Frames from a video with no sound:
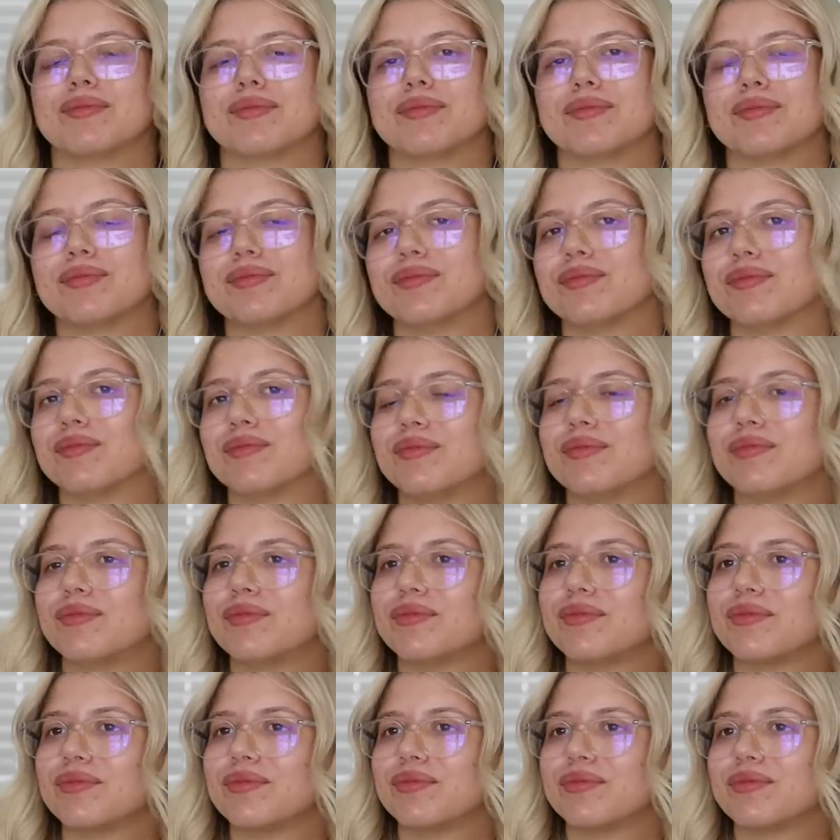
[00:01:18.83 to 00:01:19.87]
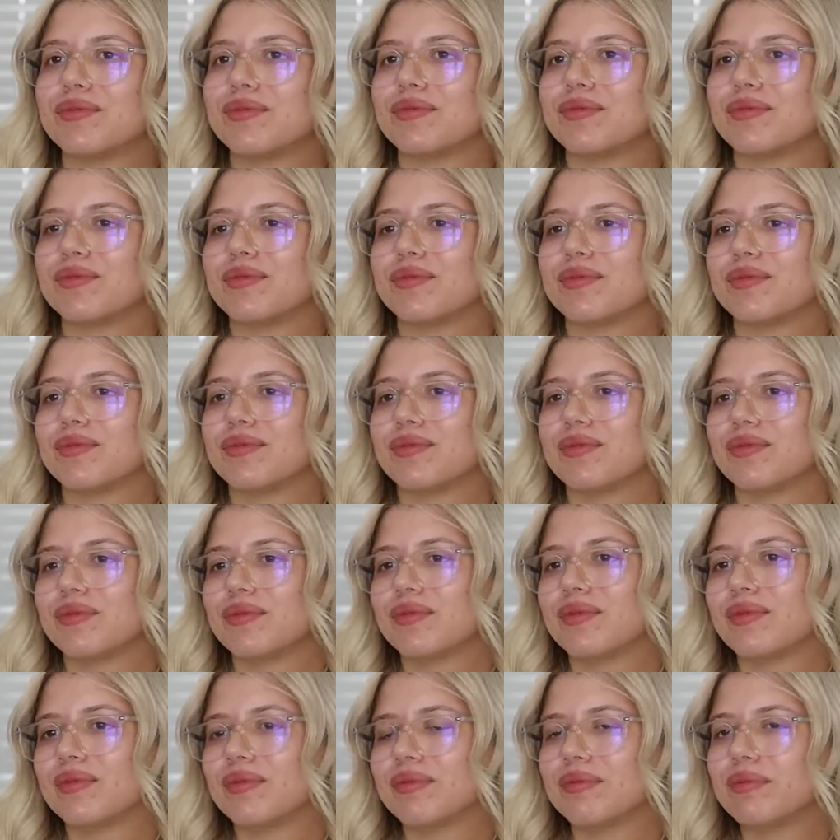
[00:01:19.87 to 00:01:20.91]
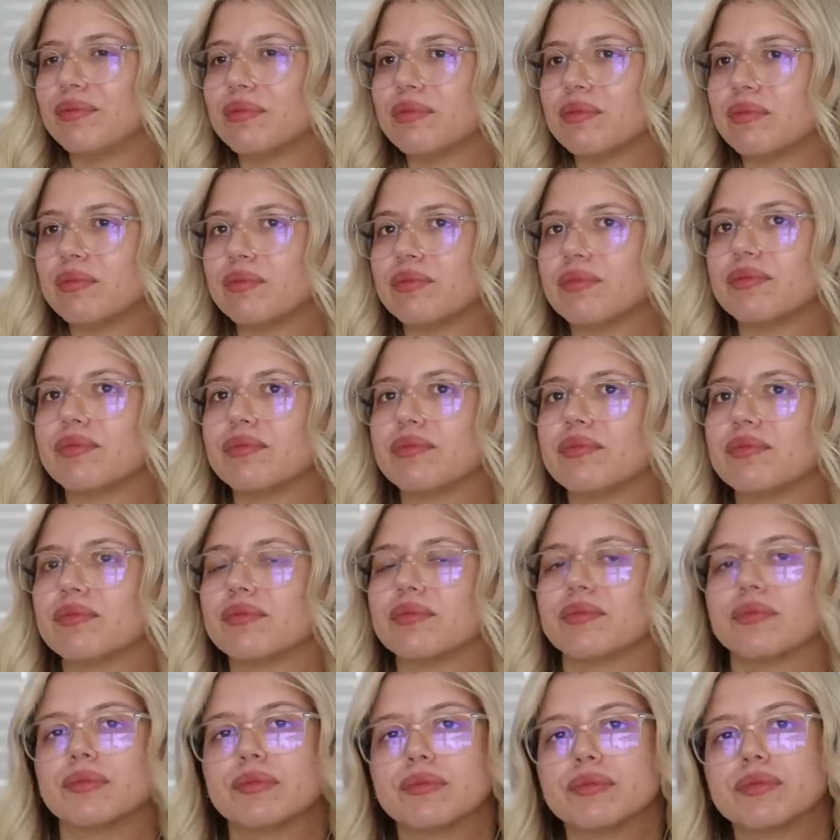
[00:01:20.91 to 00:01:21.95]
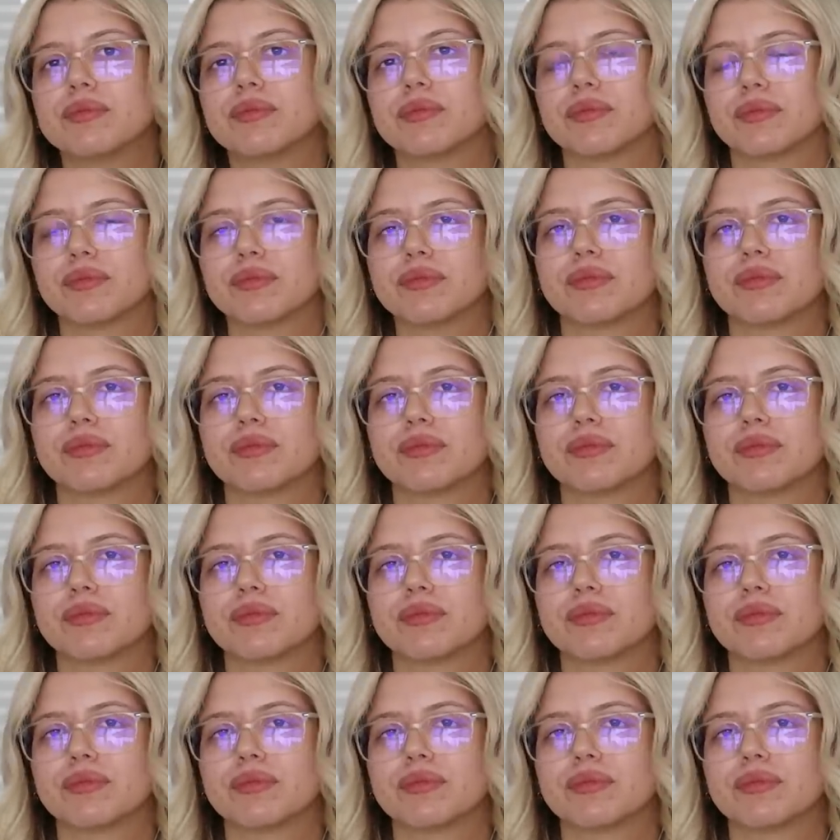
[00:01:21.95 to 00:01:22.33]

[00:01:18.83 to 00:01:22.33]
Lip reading: No words are spoken by the person on screen.